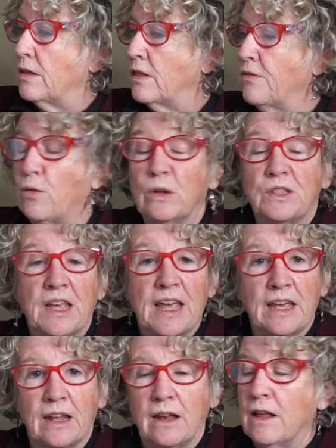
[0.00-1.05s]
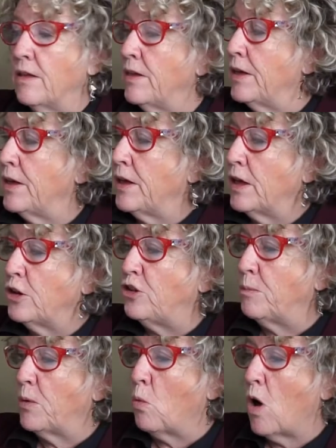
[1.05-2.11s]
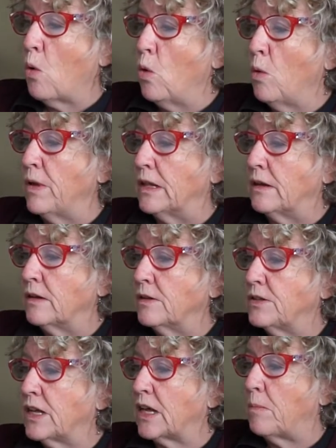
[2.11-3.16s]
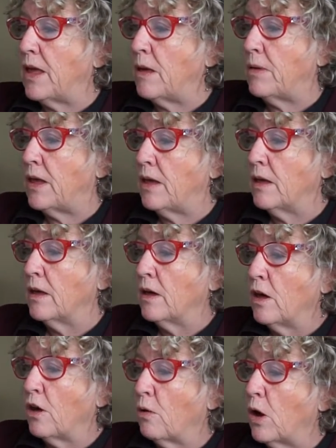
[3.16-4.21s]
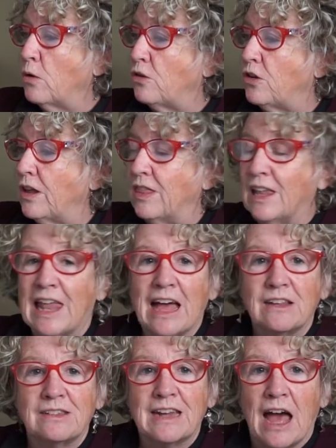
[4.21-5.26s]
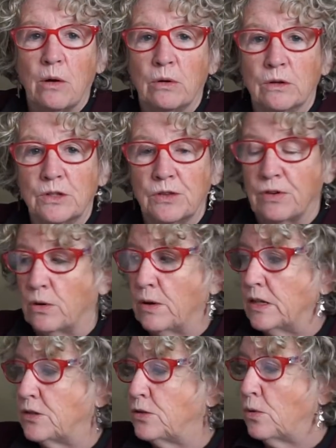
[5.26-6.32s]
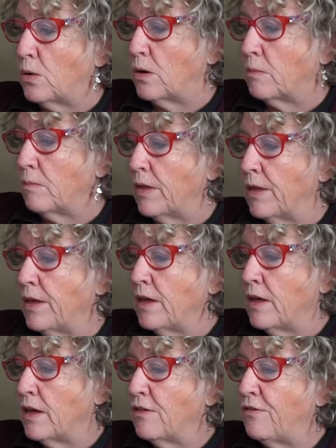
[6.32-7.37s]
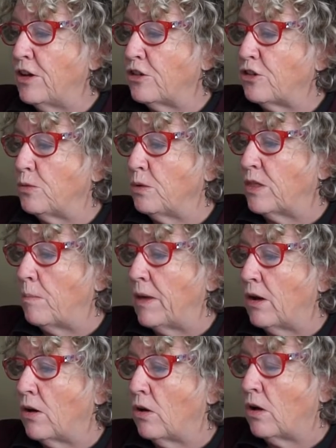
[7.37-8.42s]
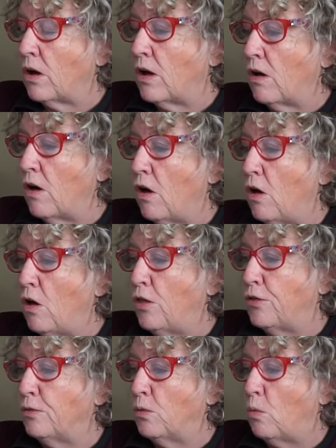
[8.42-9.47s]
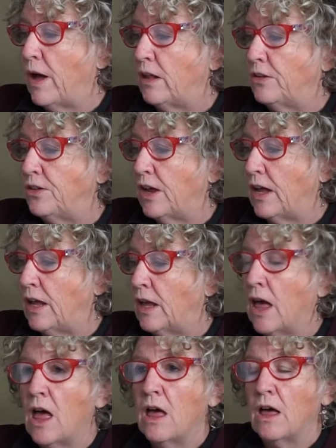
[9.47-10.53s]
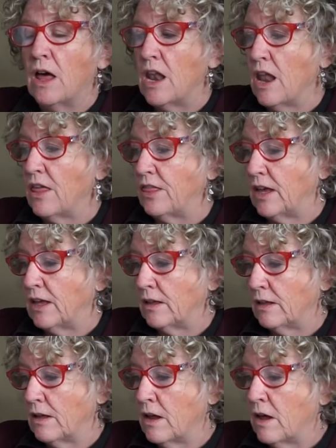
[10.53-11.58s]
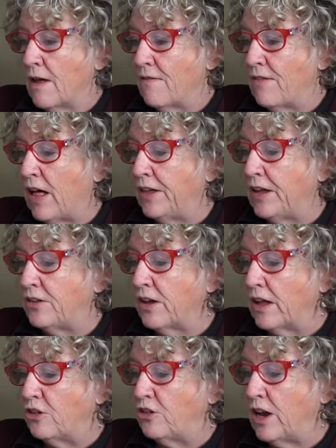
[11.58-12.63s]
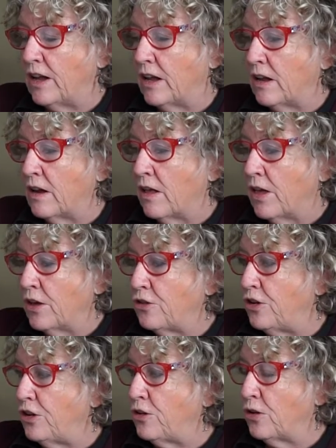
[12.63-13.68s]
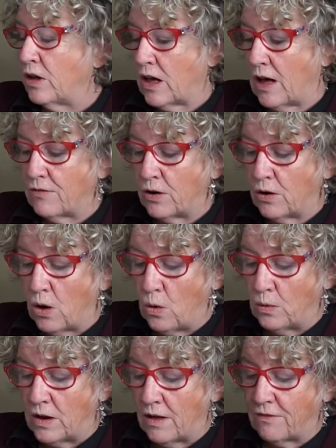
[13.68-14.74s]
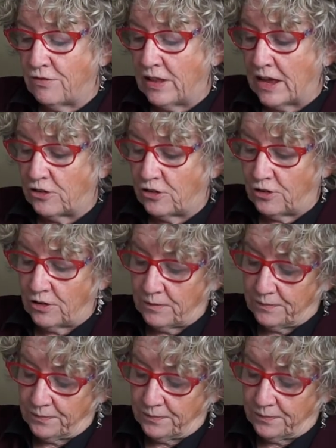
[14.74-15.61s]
The Forsaken. Chippewa woman, sick baby, crouched in the last hours of a great storm. Fished with the bare hook all through the wild day, nothing. Valiant, unshaken, she took of her own flesh.